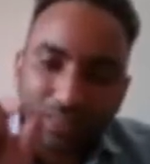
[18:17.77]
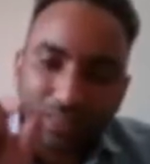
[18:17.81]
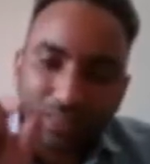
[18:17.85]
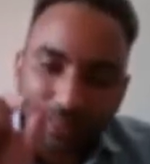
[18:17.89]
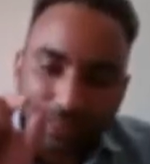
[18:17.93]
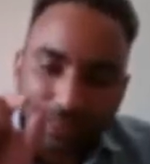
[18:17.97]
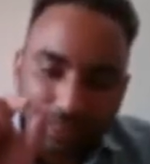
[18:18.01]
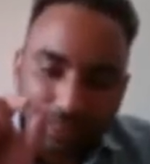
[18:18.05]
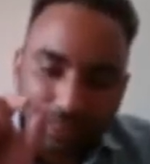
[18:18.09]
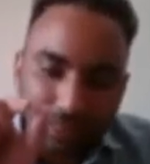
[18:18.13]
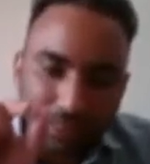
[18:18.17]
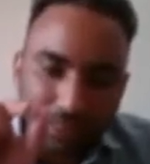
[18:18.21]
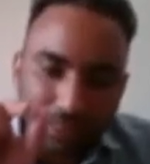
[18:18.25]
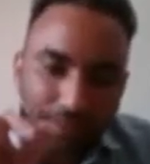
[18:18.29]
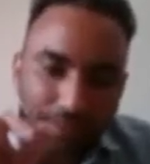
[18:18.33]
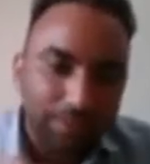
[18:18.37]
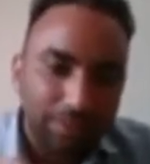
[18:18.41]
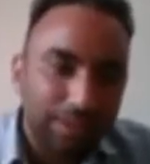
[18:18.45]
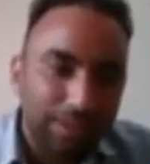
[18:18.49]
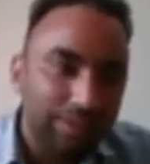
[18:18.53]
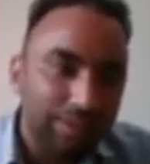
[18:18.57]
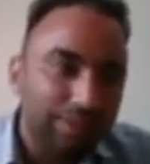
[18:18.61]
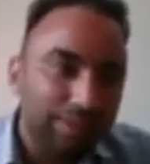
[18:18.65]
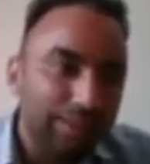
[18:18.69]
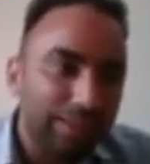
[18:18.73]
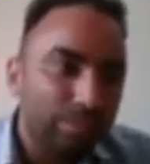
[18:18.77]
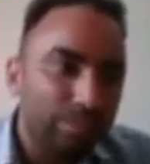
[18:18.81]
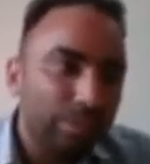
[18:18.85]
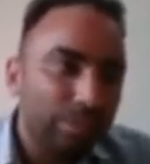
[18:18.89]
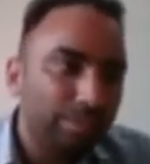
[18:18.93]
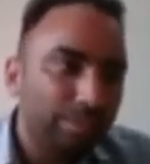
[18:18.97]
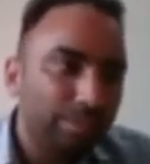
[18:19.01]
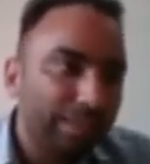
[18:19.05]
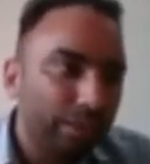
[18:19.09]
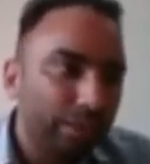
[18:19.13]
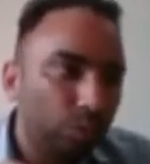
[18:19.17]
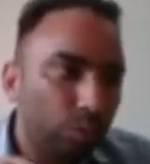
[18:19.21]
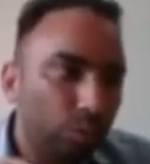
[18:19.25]
there will be
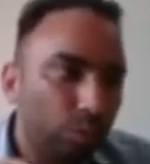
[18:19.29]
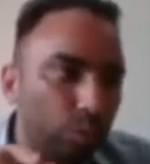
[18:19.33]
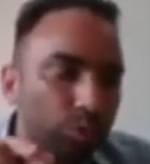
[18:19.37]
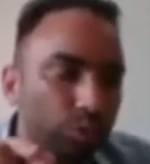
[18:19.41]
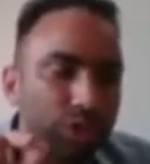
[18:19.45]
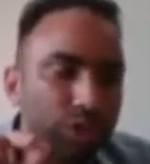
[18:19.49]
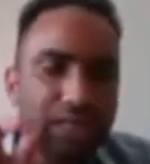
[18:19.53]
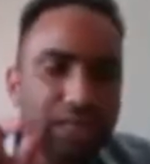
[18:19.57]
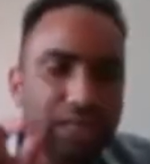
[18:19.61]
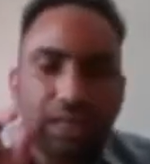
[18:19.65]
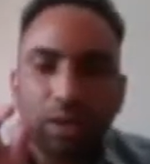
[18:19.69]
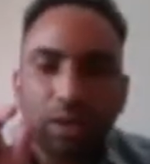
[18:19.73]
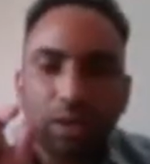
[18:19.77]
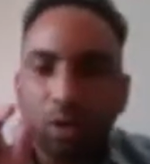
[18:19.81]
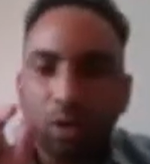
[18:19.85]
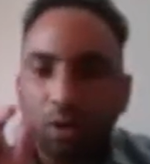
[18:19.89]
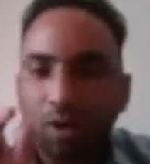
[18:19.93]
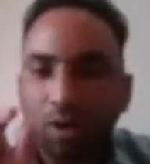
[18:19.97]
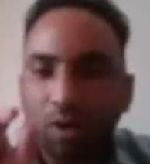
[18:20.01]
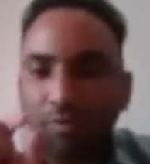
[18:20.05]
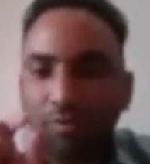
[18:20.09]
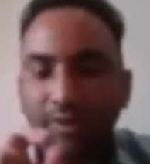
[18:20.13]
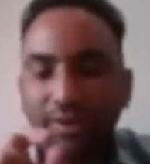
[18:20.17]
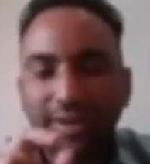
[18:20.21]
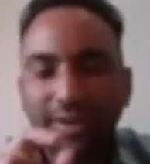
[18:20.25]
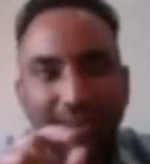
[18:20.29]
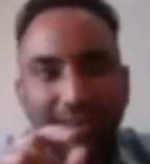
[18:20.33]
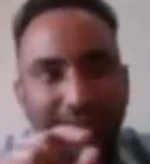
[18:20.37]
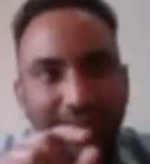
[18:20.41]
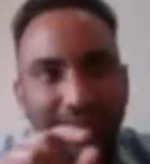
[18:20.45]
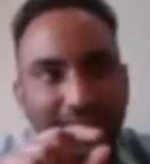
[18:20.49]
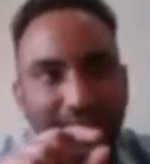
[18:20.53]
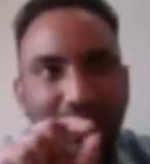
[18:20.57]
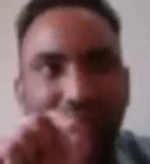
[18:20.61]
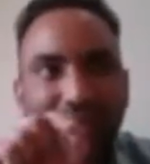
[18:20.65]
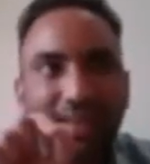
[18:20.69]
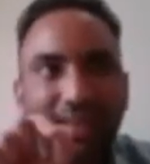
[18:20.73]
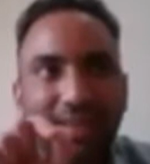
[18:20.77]
a oozing of
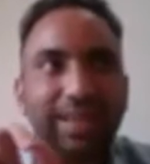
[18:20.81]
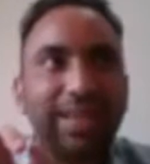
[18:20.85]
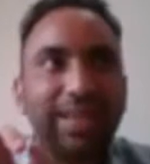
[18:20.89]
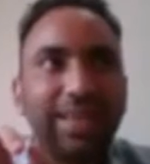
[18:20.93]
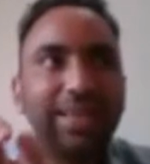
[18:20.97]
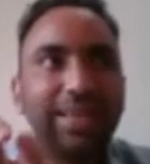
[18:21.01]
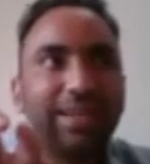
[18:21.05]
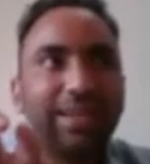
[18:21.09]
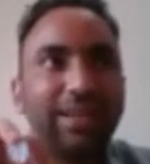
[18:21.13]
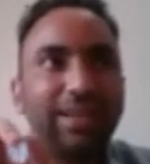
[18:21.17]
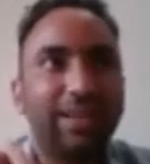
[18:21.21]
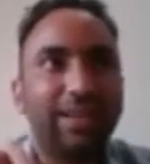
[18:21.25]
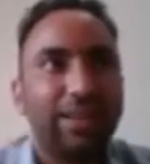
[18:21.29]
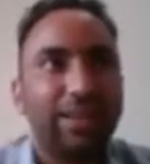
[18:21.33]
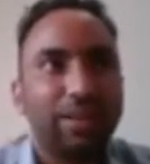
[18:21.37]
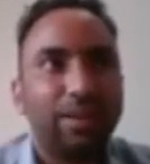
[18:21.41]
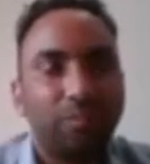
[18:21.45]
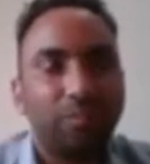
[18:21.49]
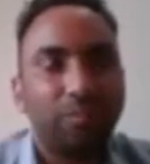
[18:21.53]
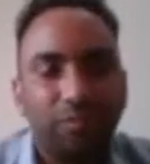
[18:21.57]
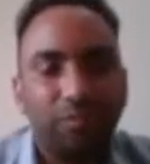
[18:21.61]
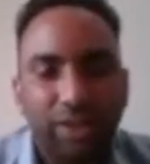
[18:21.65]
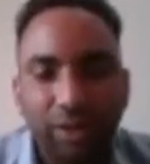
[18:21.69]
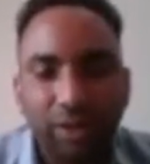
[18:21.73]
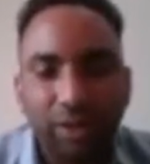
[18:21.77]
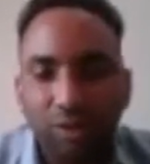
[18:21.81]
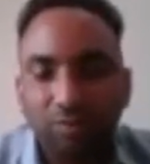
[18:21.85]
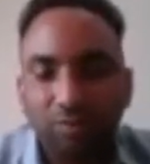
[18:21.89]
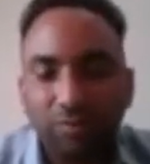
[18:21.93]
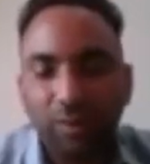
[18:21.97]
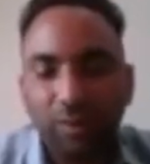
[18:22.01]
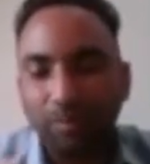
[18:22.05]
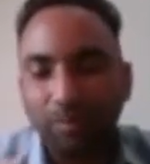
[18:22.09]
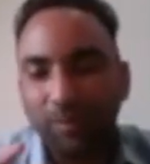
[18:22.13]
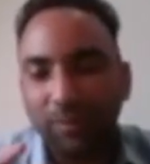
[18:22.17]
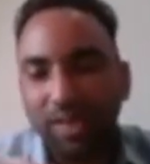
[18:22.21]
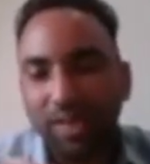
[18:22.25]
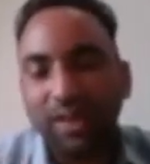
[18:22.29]
ink-like fluid from
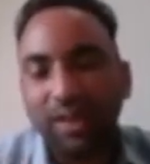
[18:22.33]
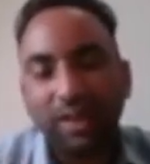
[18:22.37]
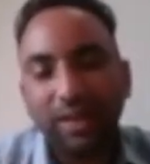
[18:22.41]
the